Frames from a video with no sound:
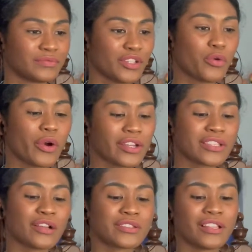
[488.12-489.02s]
Or he works
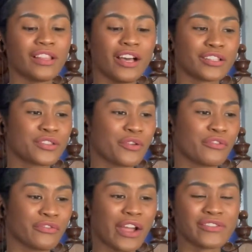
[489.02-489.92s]
out a lot,
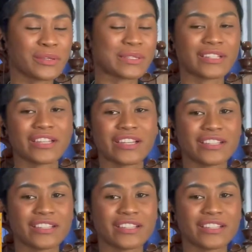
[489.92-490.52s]
so 5 times a day